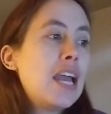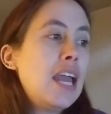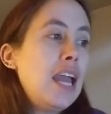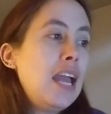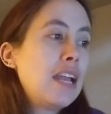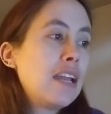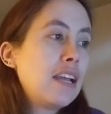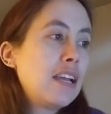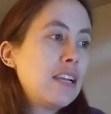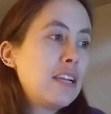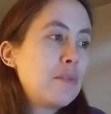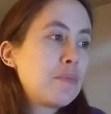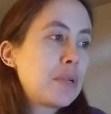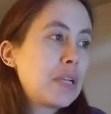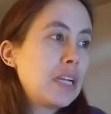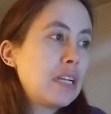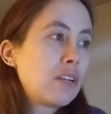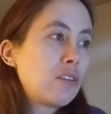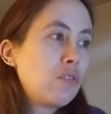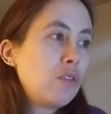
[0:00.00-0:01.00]
And I am
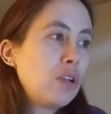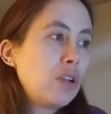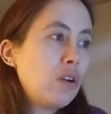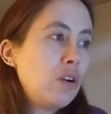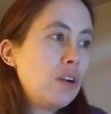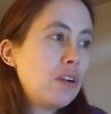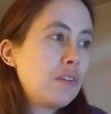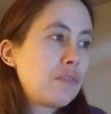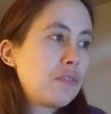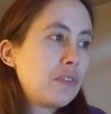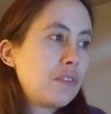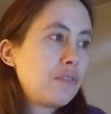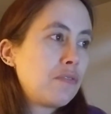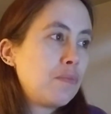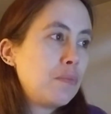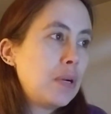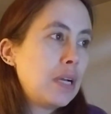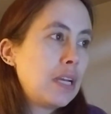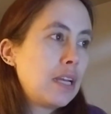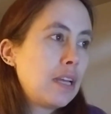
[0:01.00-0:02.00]
kind of going off of
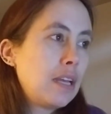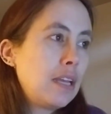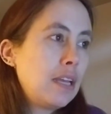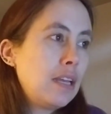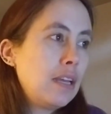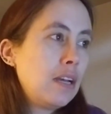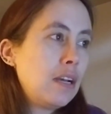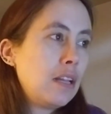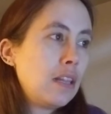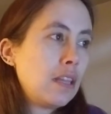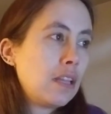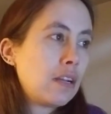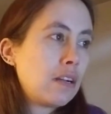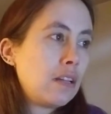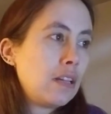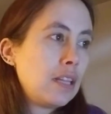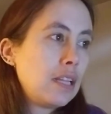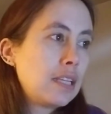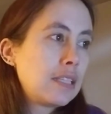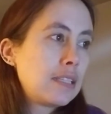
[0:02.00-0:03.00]
my
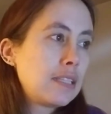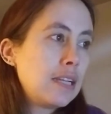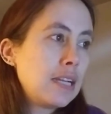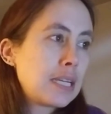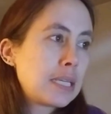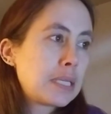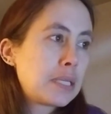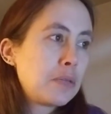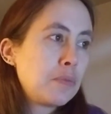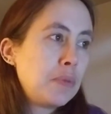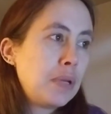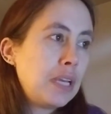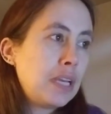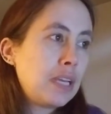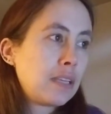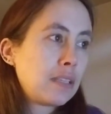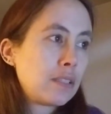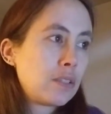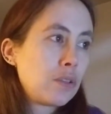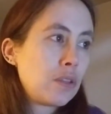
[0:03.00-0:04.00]
little list next to
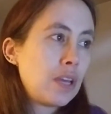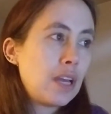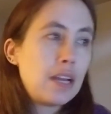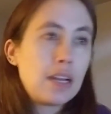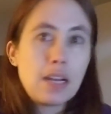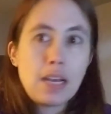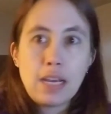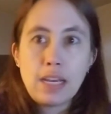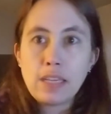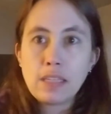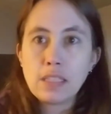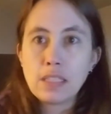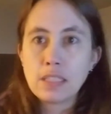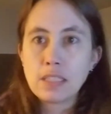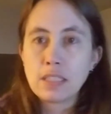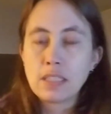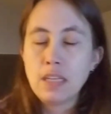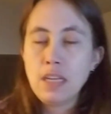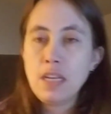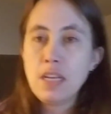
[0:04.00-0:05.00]
me so that I
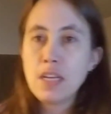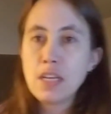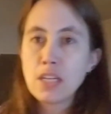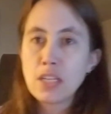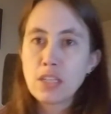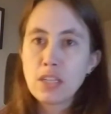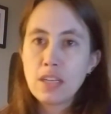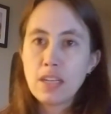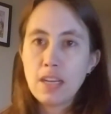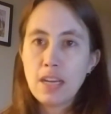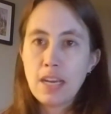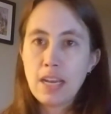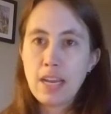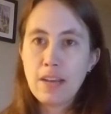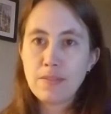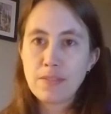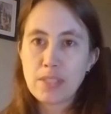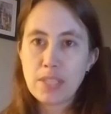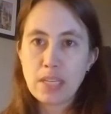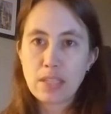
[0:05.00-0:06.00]

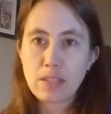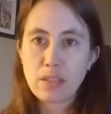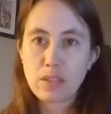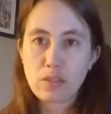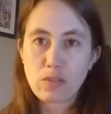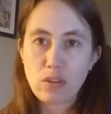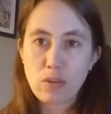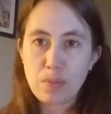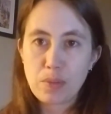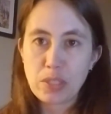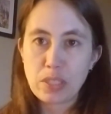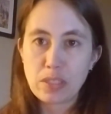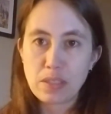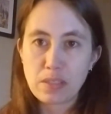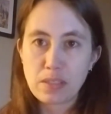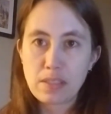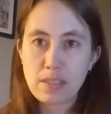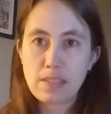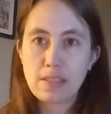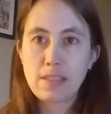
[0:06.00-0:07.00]
have scent
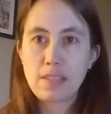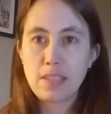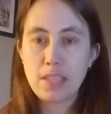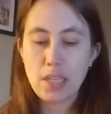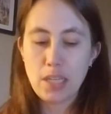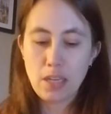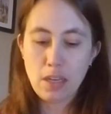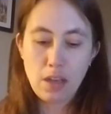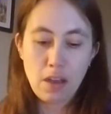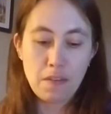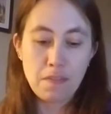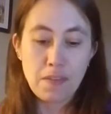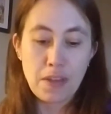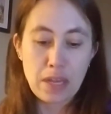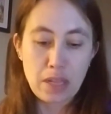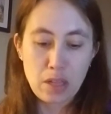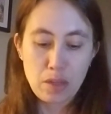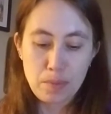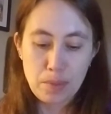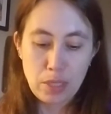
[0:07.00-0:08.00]
descriptions
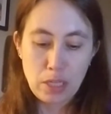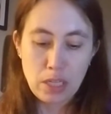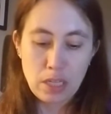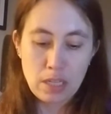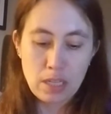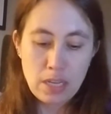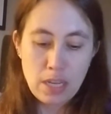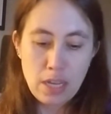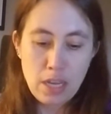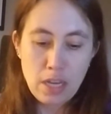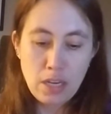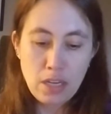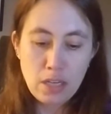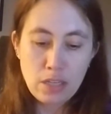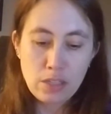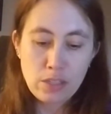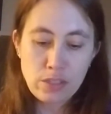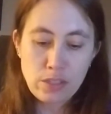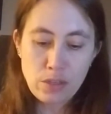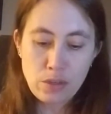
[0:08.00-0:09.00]
available.
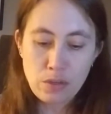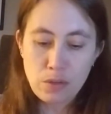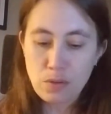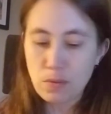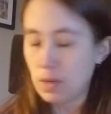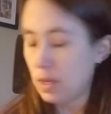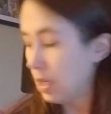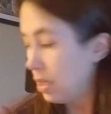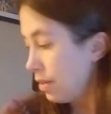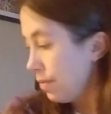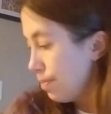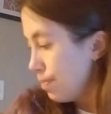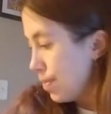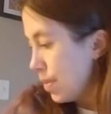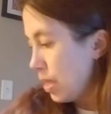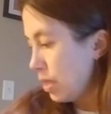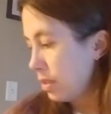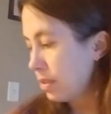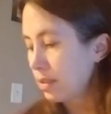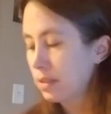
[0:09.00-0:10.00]
So,
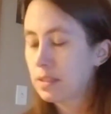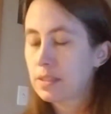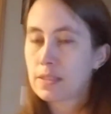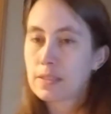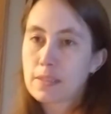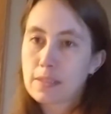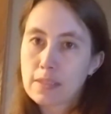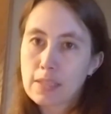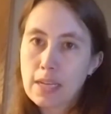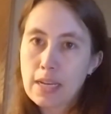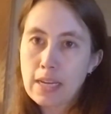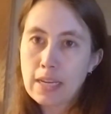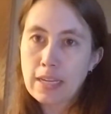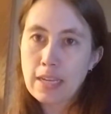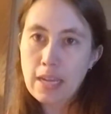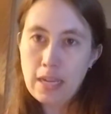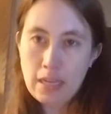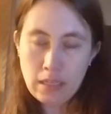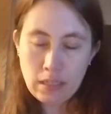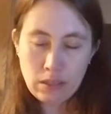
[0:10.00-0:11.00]
melts I
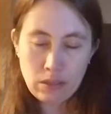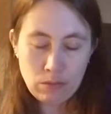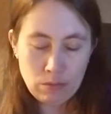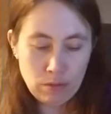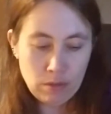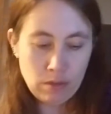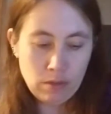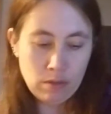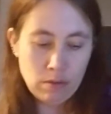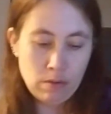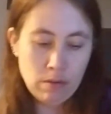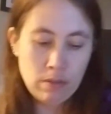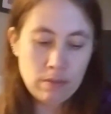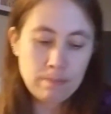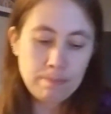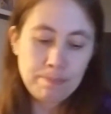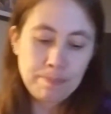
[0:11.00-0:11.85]
got through.